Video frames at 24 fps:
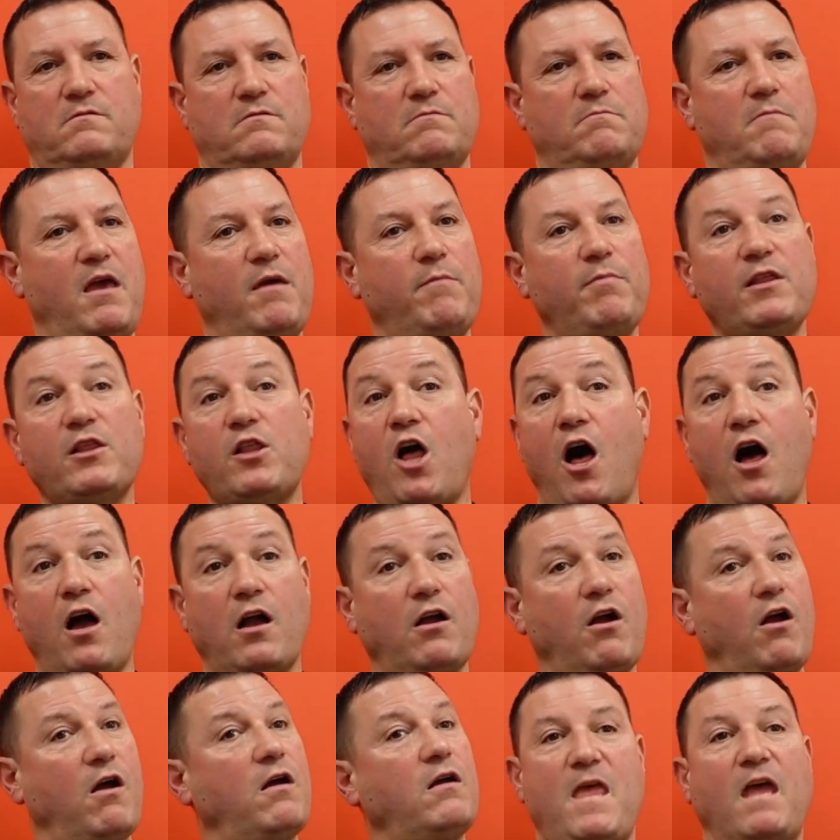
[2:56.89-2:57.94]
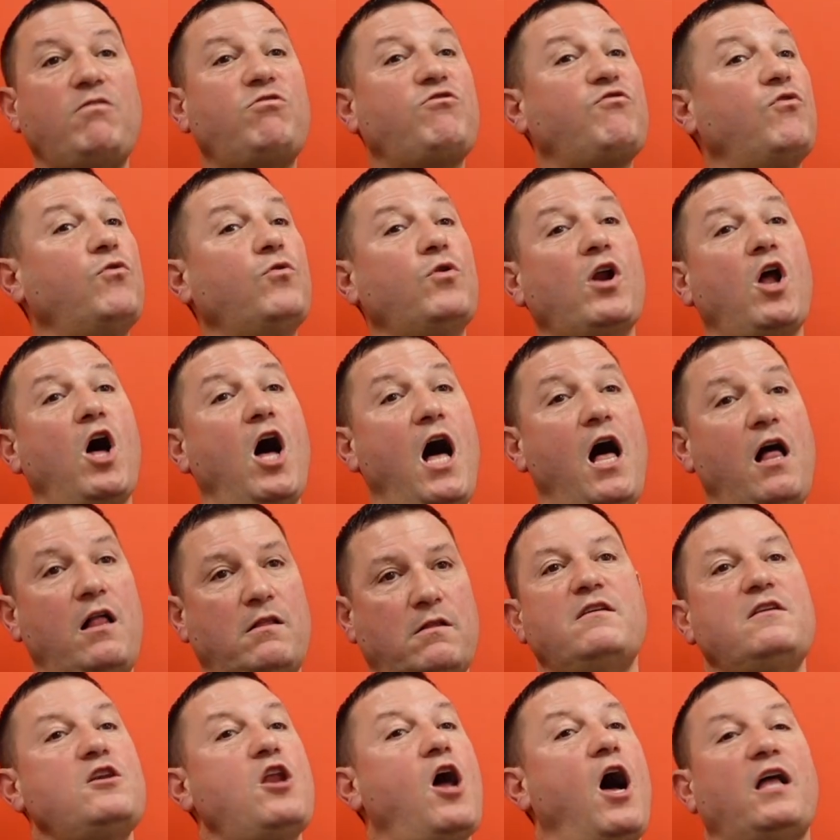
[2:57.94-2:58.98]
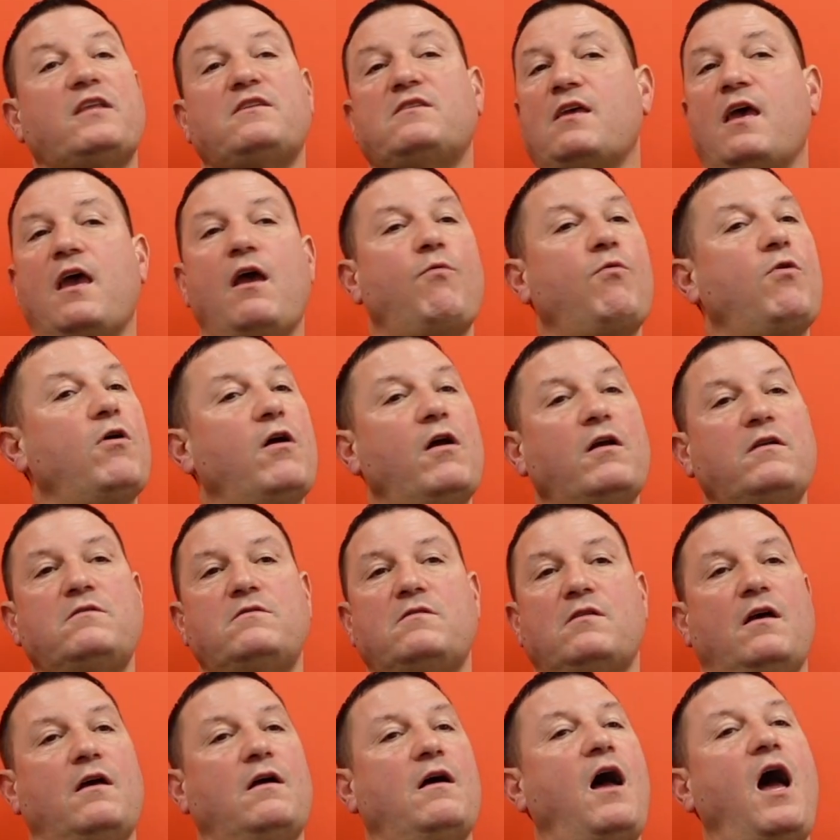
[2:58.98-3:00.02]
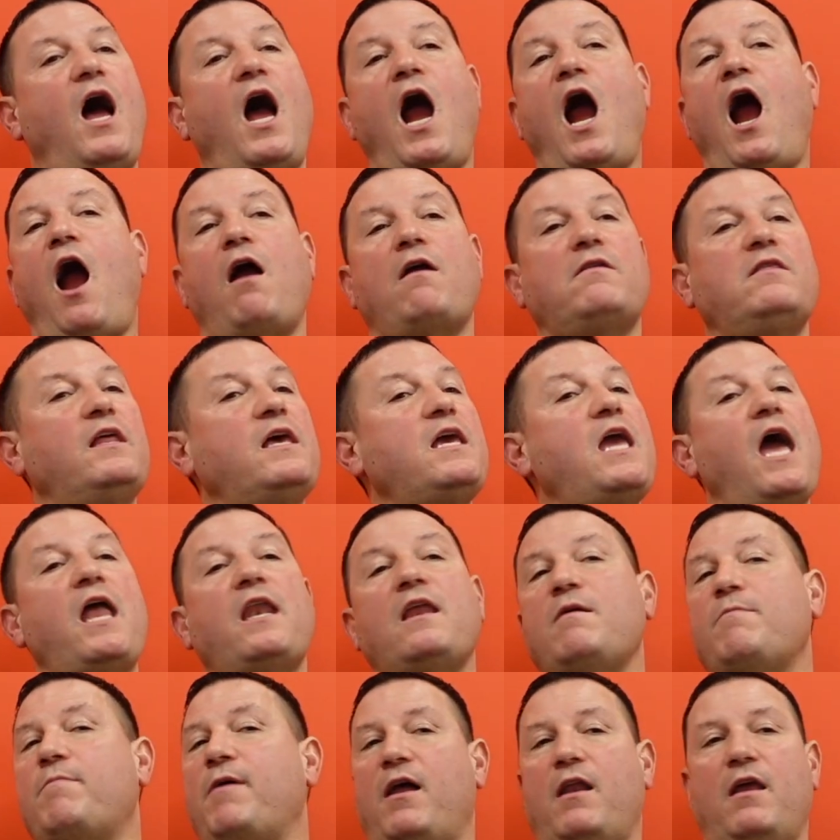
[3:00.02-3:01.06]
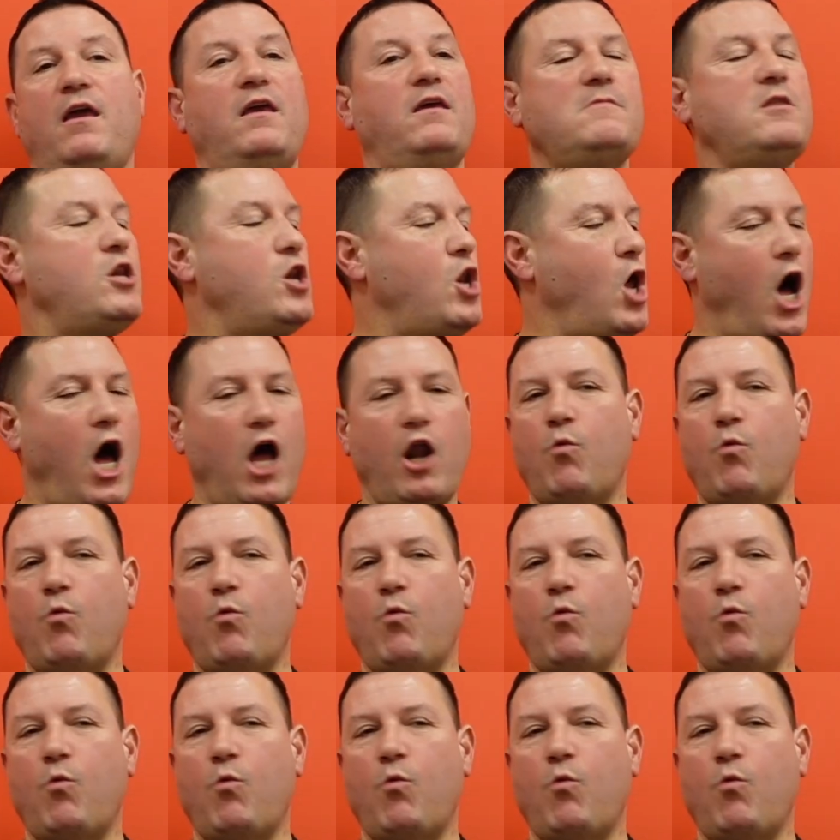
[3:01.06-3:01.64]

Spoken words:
maybe longer. And through it all, did not say a word to hardly anybody. Not